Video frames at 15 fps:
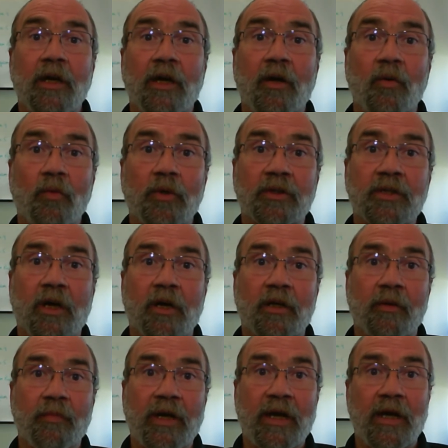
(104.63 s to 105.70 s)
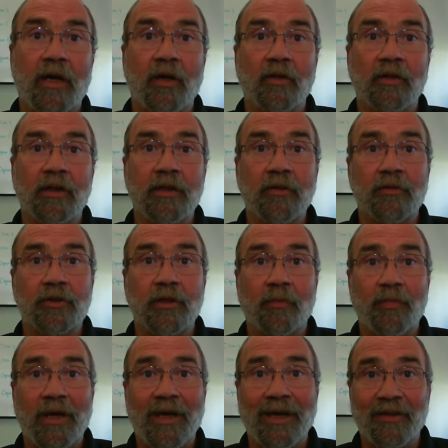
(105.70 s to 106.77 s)
we'll talk about leadership
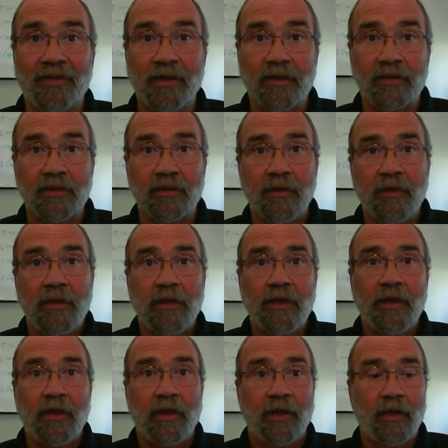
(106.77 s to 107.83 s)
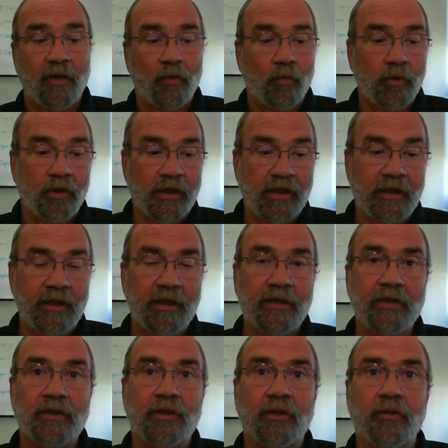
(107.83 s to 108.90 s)
ethics, we'll get
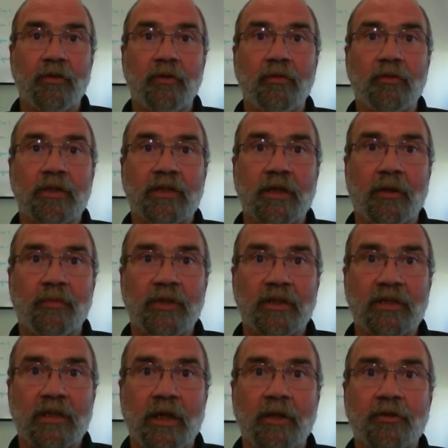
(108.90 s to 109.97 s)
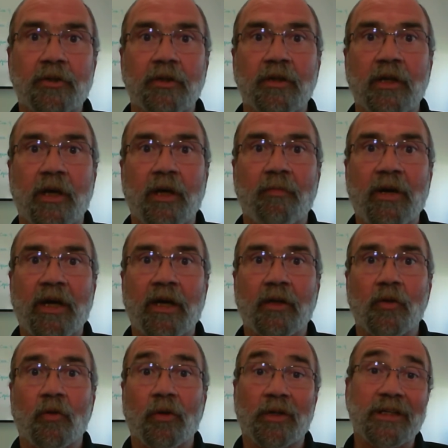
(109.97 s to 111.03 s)
into some discussion about
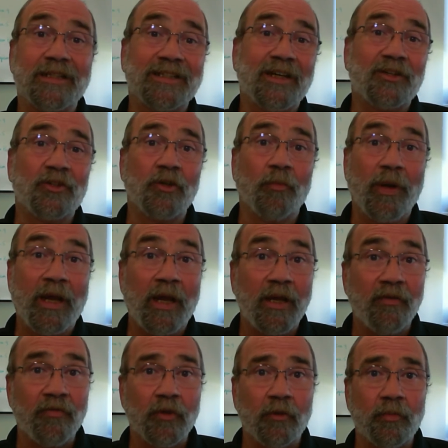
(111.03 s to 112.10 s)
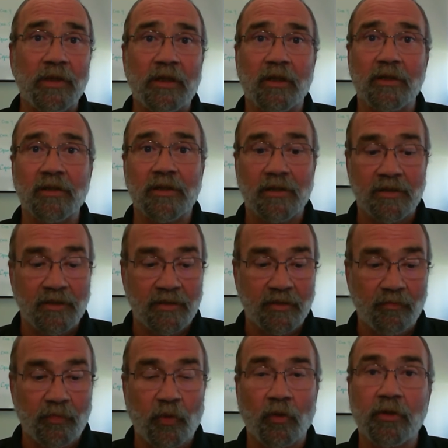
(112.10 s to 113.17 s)
organizational behavior, because this is
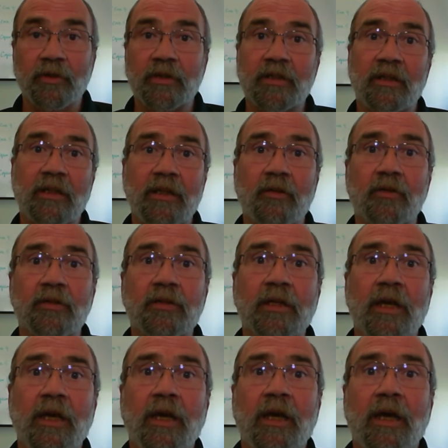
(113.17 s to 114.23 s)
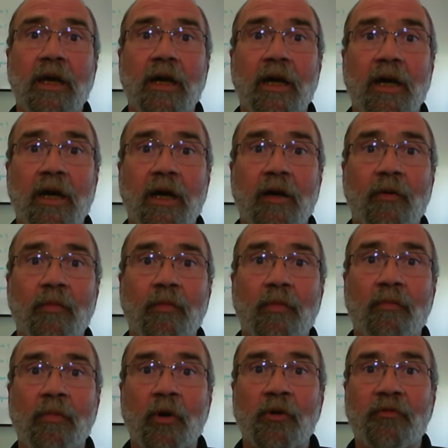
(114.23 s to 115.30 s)
important to leaders,
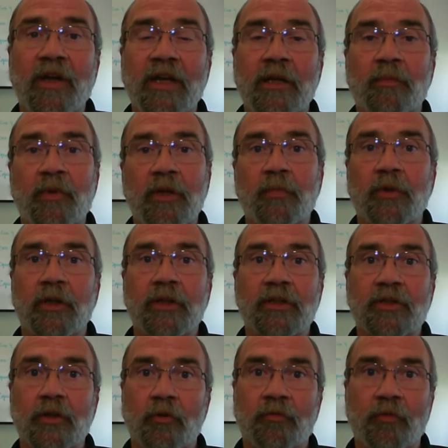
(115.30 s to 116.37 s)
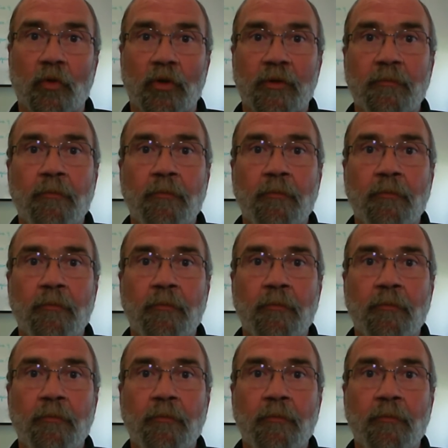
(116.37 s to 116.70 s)
motivating people, and so forth.